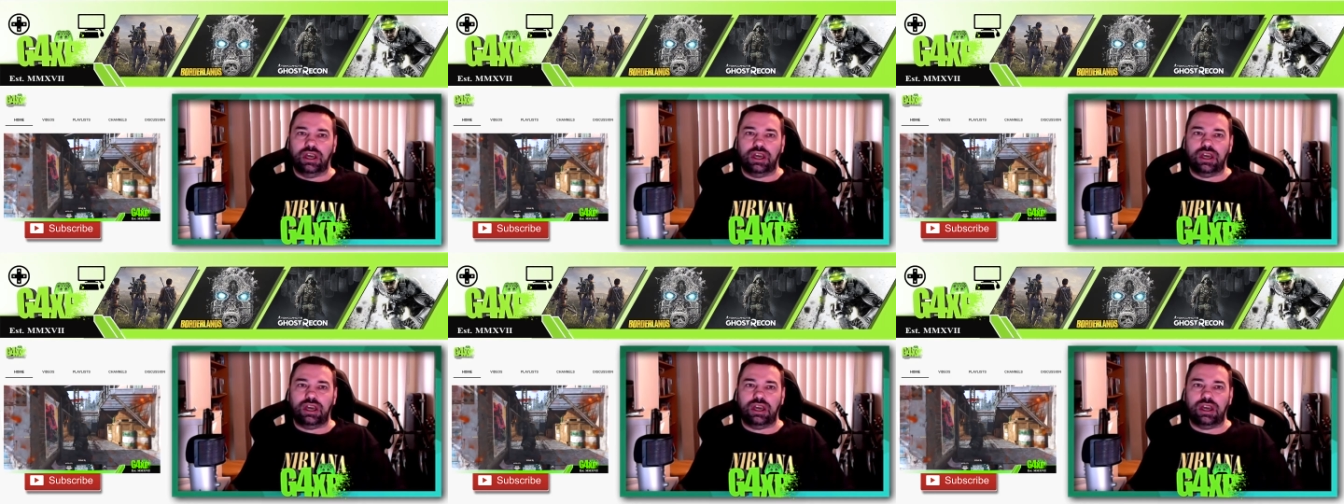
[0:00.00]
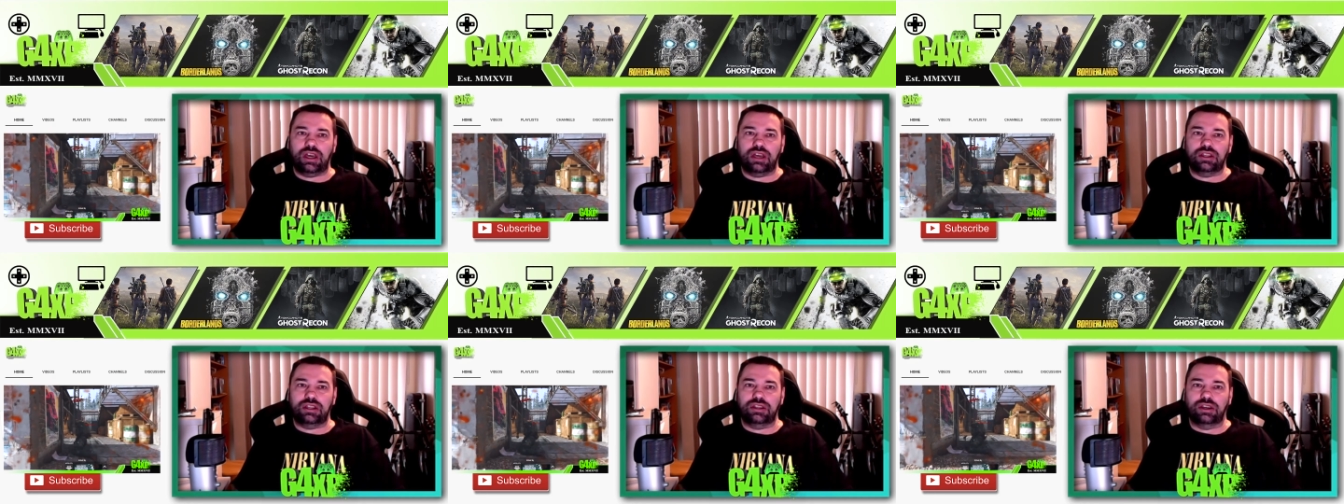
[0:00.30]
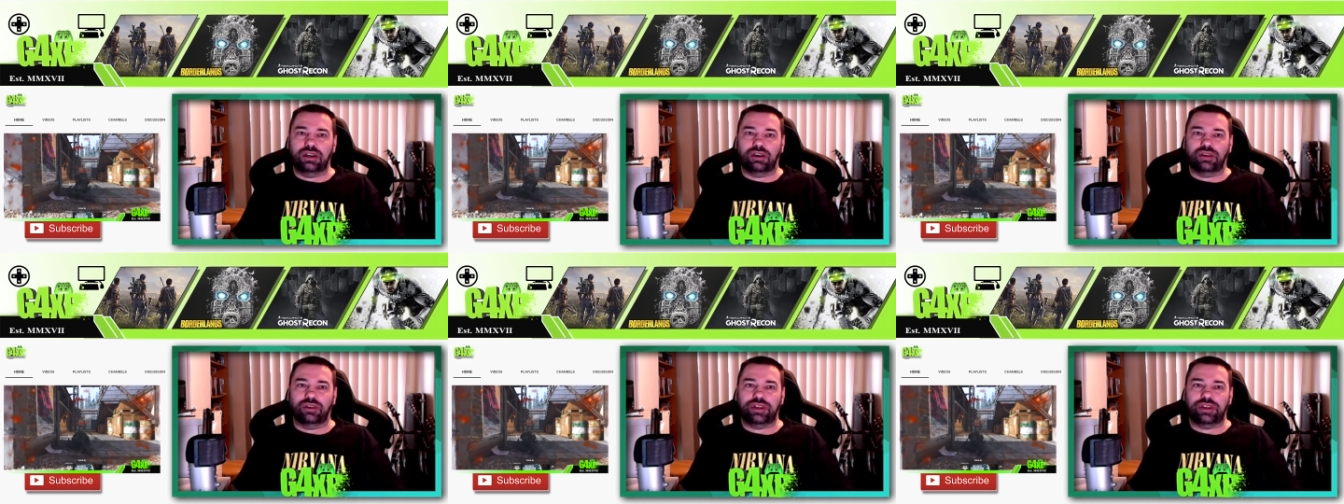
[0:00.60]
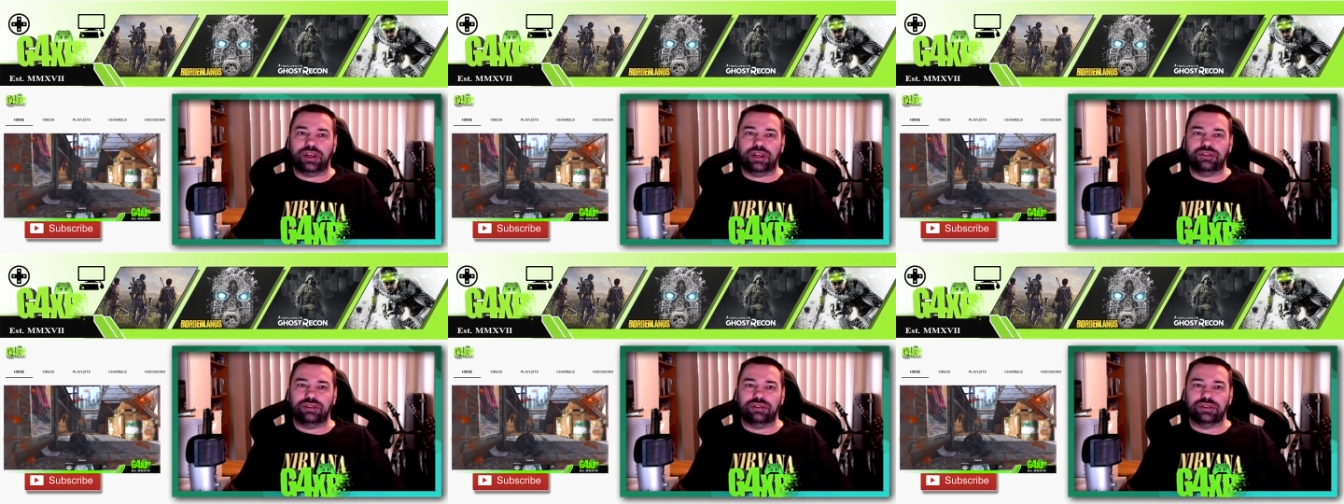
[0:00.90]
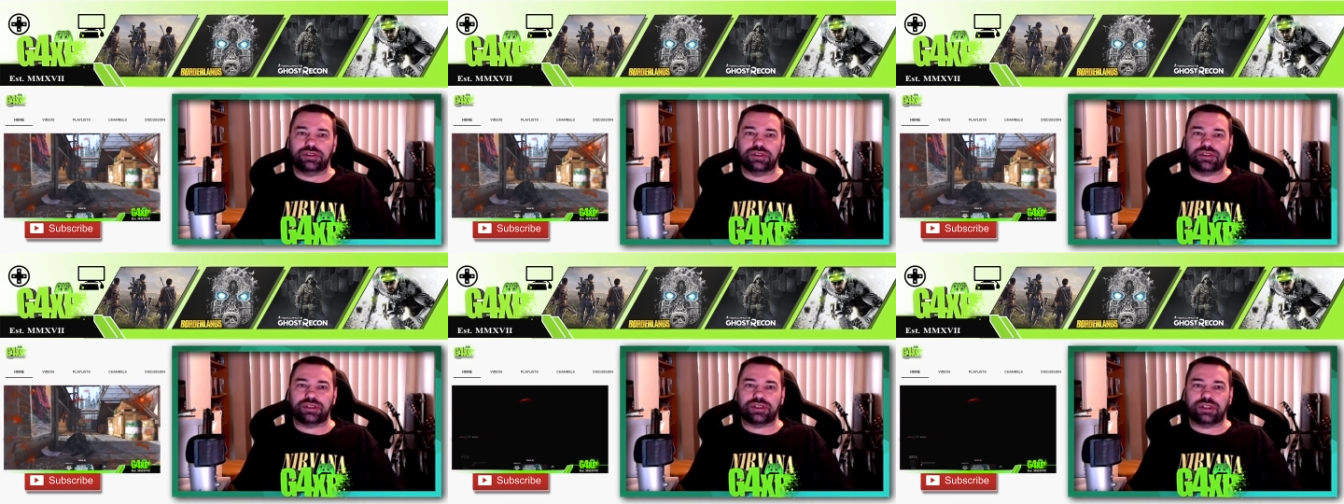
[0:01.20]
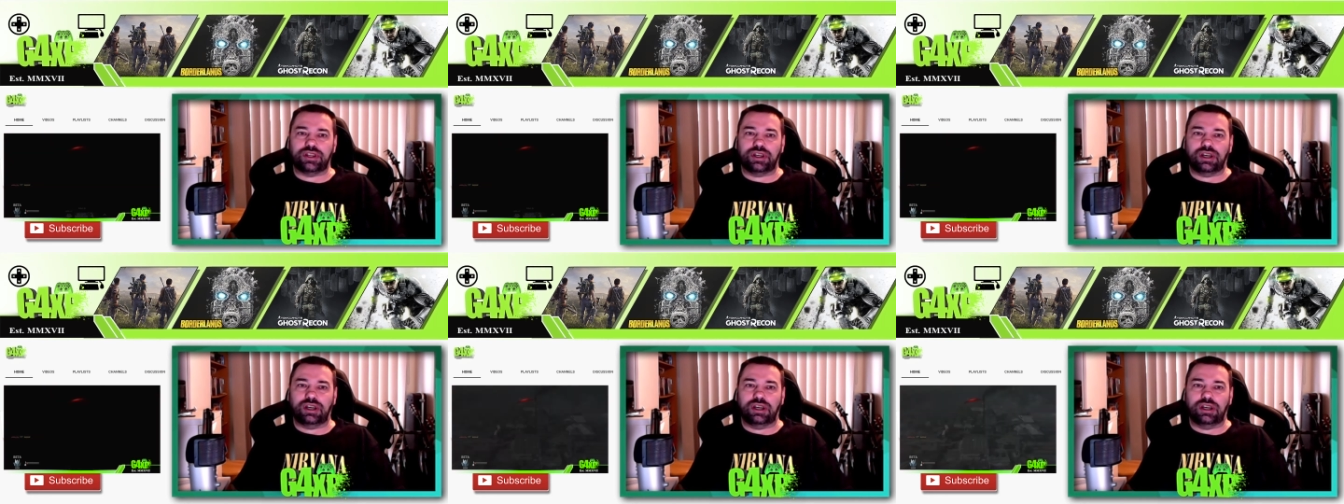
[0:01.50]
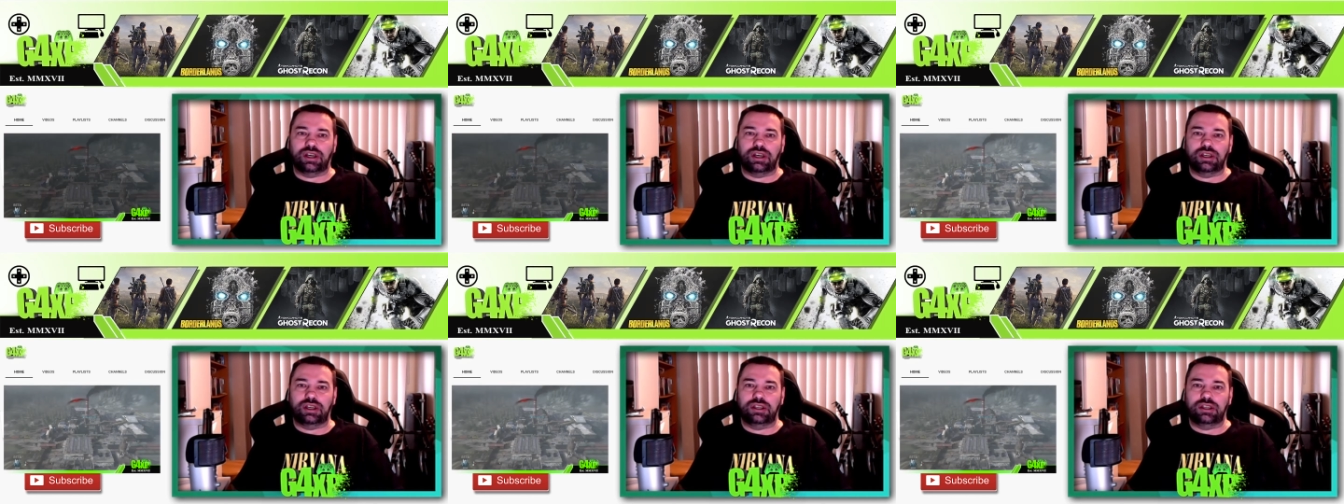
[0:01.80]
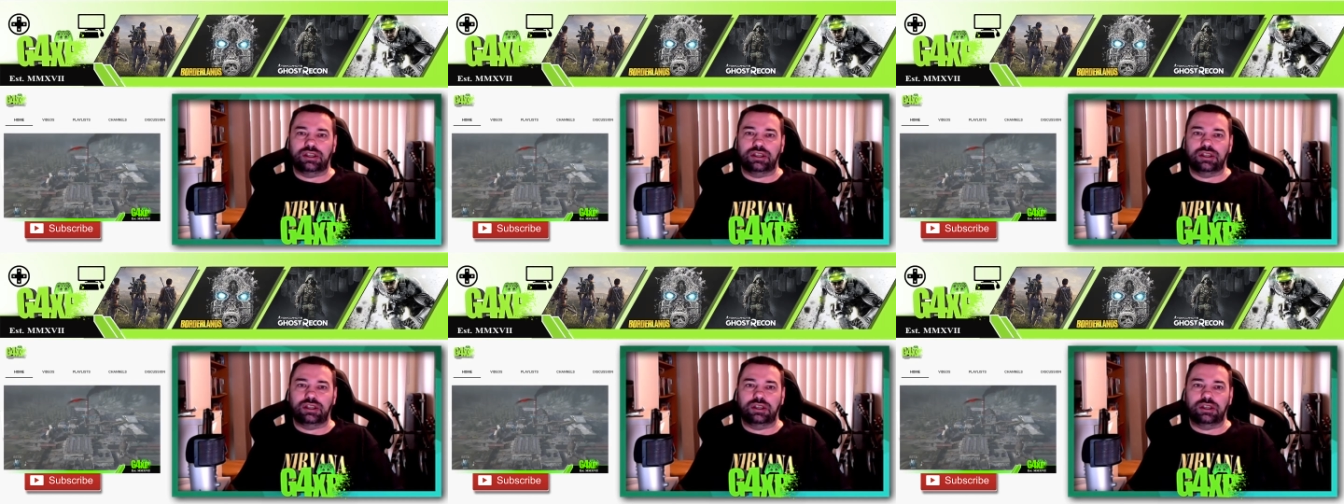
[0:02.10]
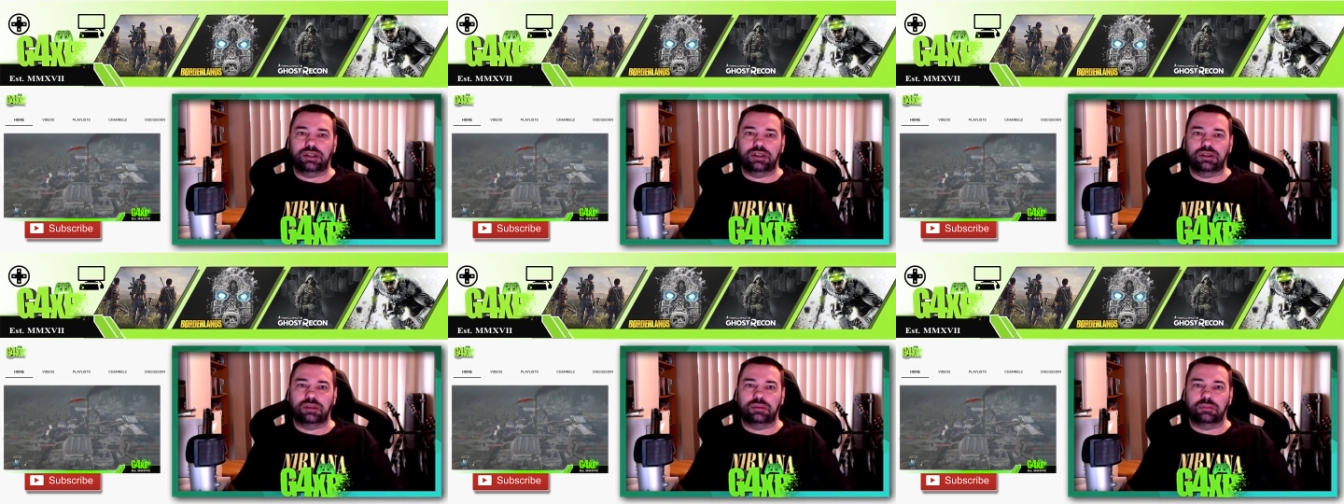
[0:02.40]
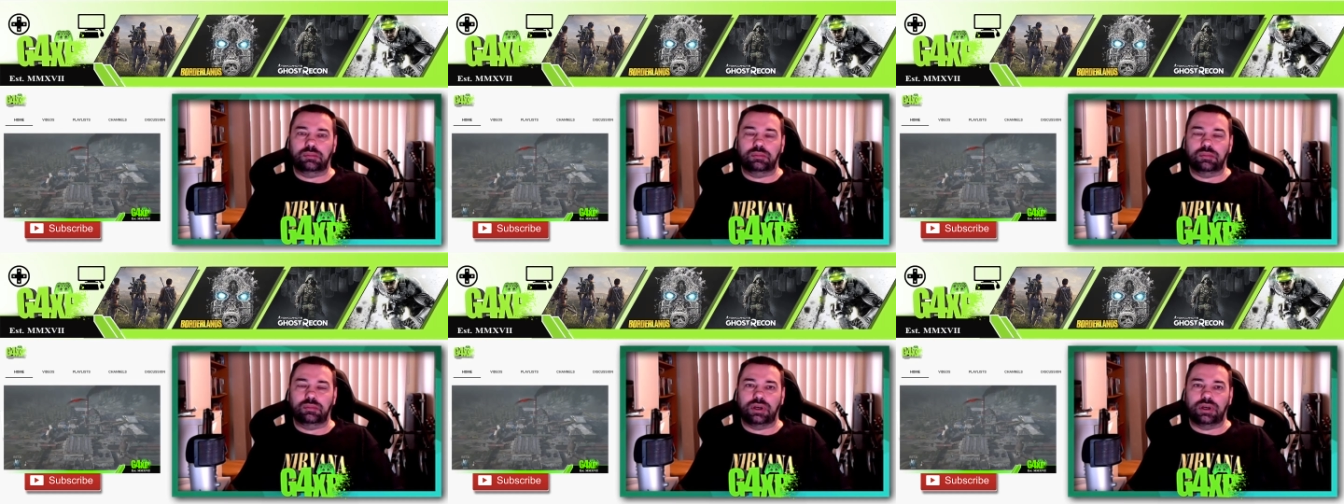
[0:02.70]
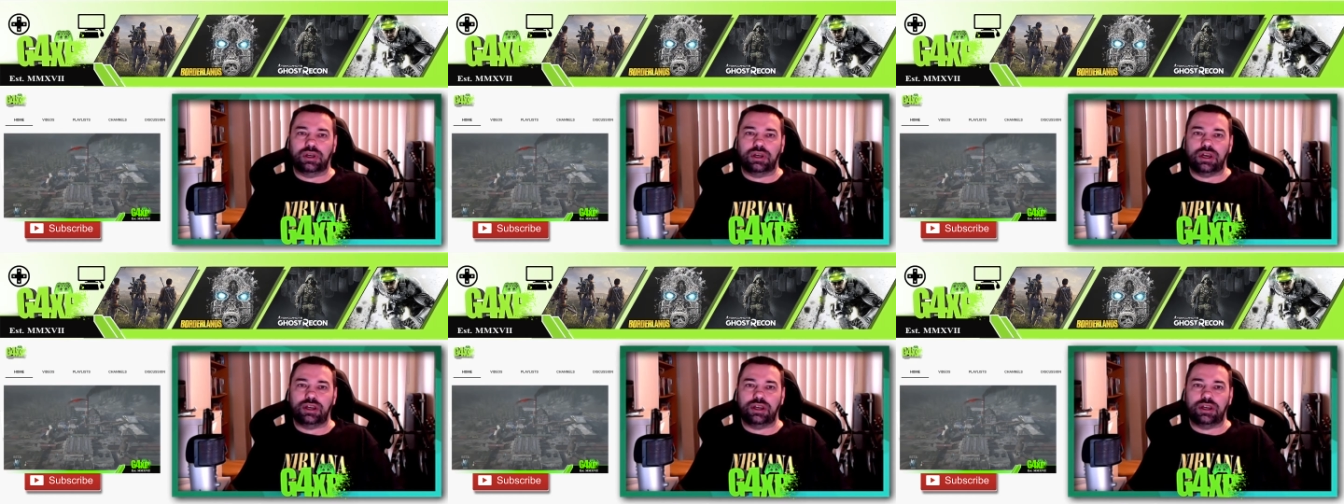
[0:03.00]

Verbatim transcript: it you know, they introduced that um,